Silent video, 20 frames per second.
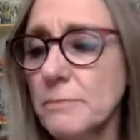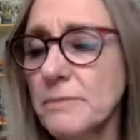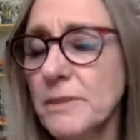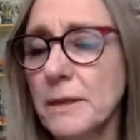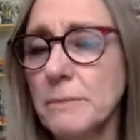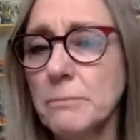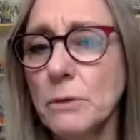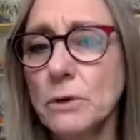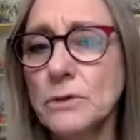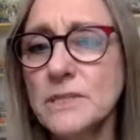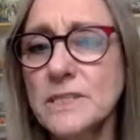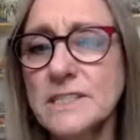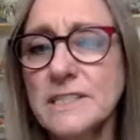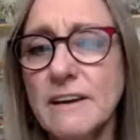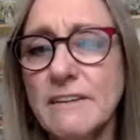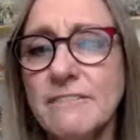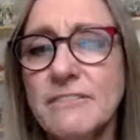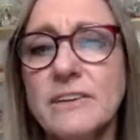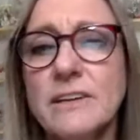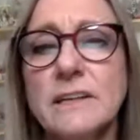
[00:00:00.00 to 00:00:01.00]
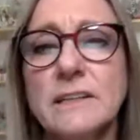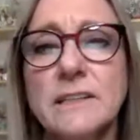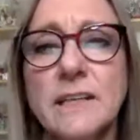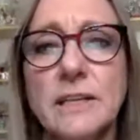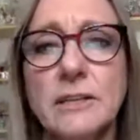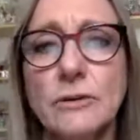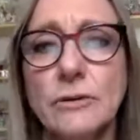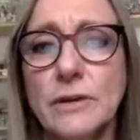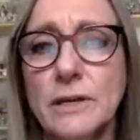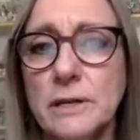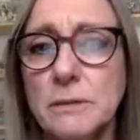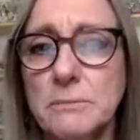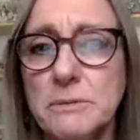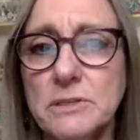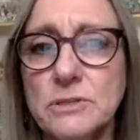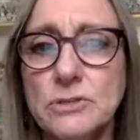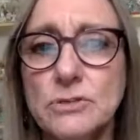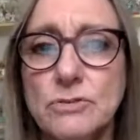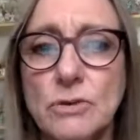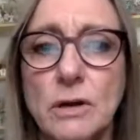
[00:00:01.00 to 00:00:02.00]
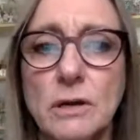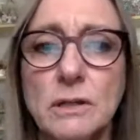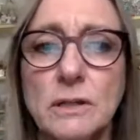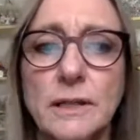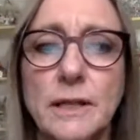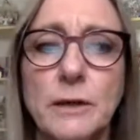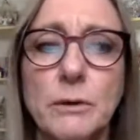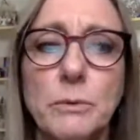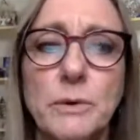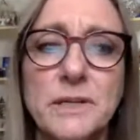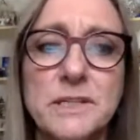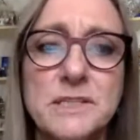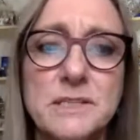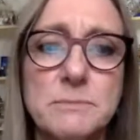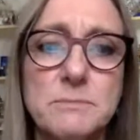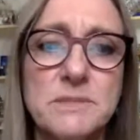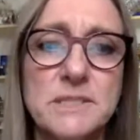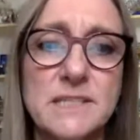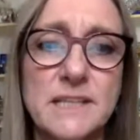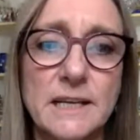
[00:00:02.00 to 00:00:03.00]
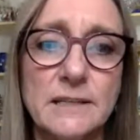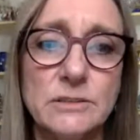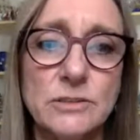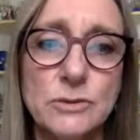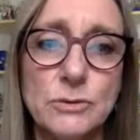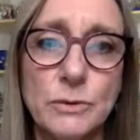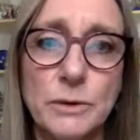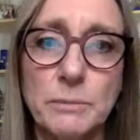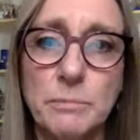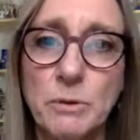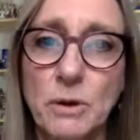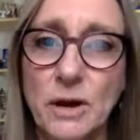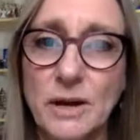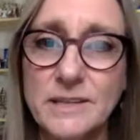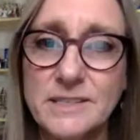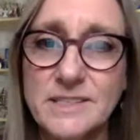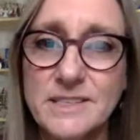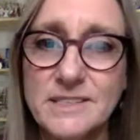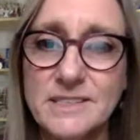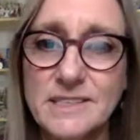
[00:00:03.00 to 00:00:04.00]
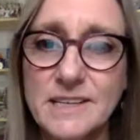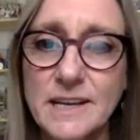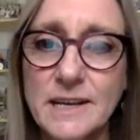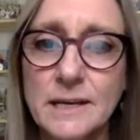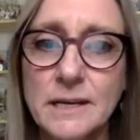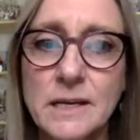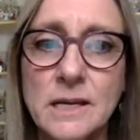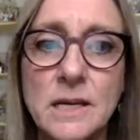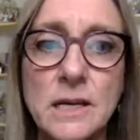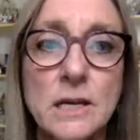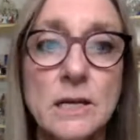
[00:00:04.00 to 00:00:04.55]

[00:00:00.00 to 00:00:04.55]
then most definitely they're going to be struggling with some sensory processing.